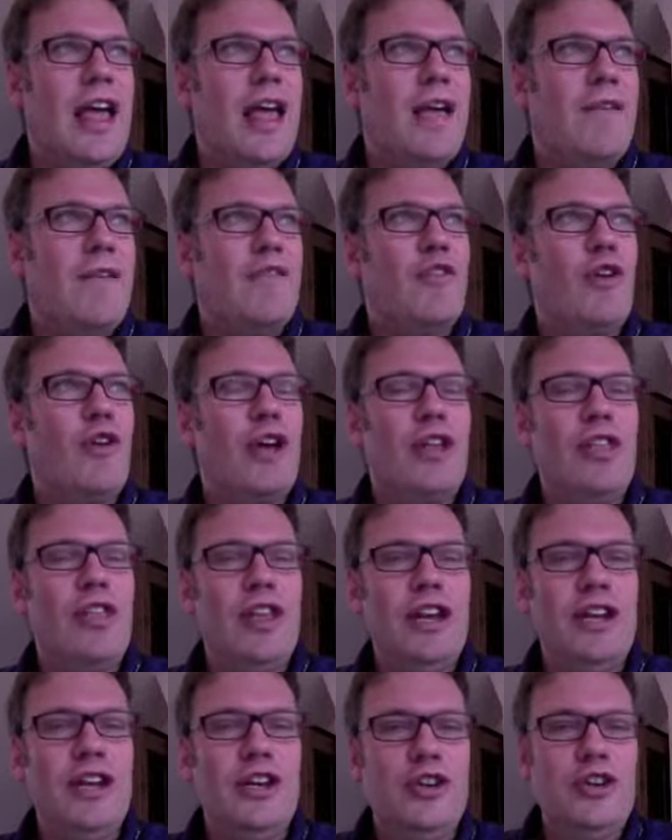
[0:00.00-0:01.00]
So I
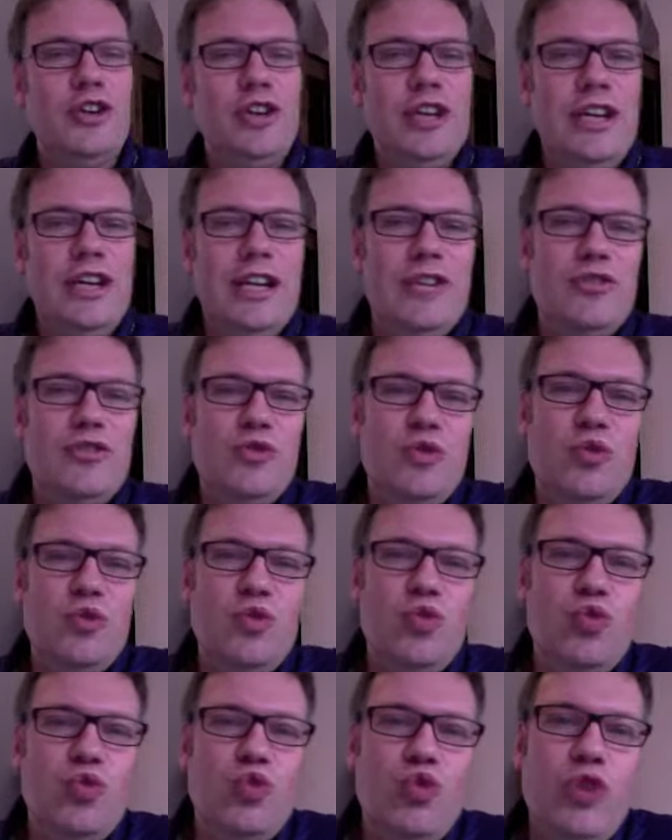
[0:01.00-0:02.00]
think you need
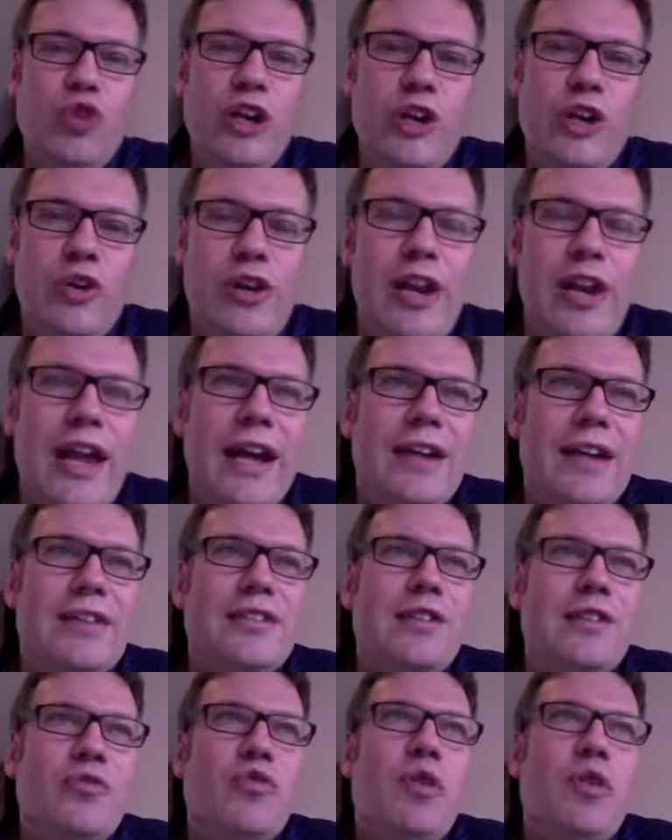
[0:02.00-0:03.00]
to
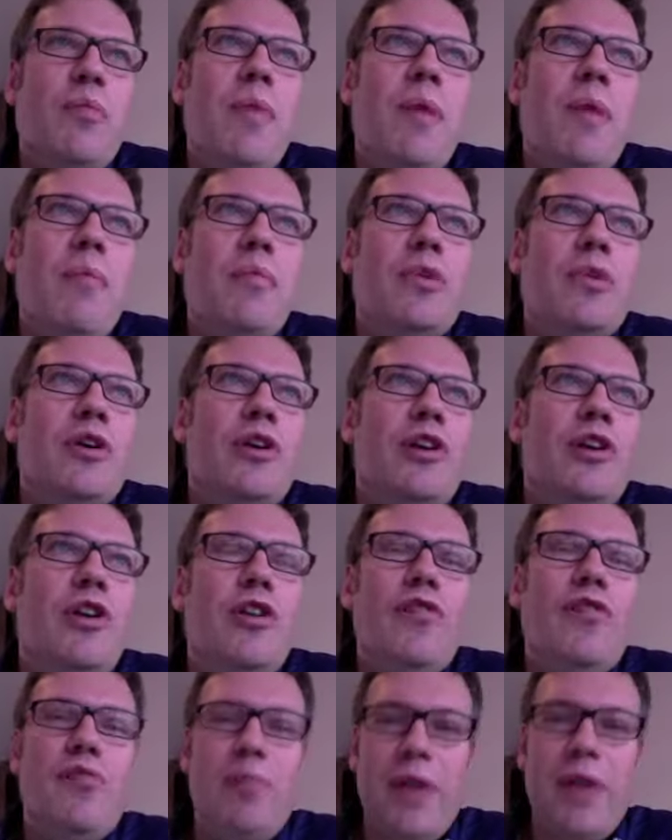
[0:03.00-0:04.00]
recollect and remember a
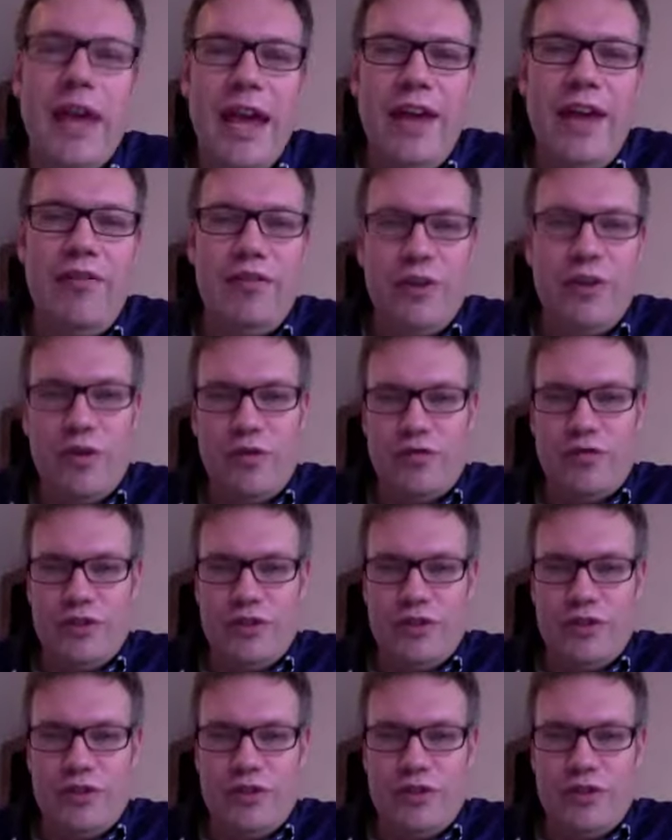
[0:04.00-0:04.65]
lot of behavior of